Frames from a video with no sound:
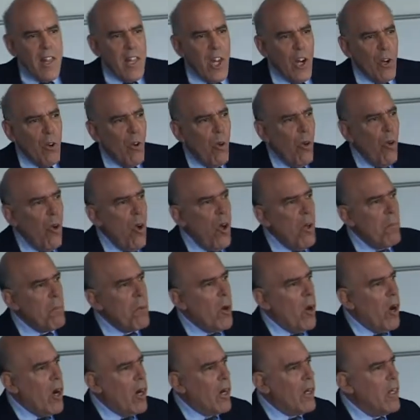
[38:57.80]
their
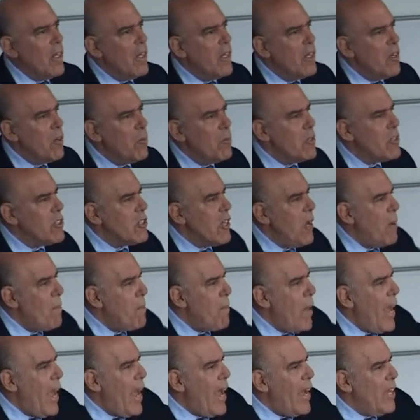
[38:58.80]
hallmark was
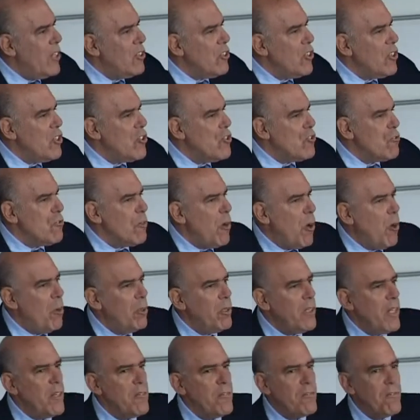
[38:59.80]
command,
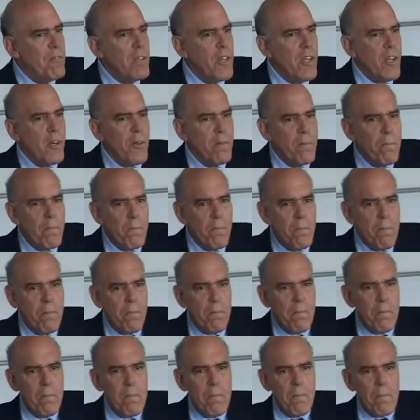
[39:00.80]
control, and fear.
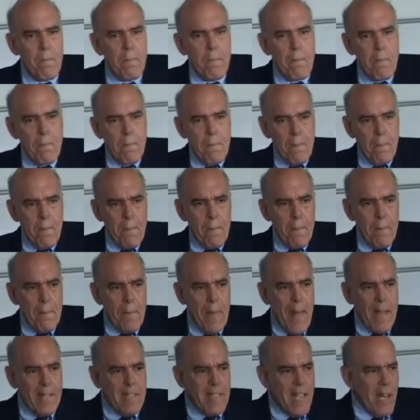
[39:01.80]

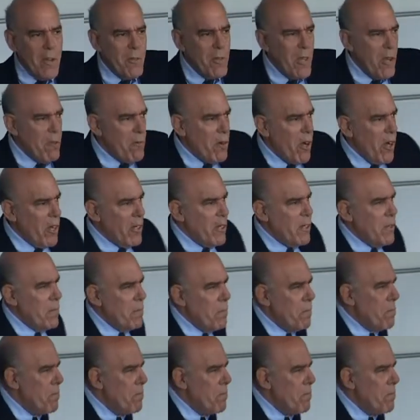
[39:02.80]
That's how they run.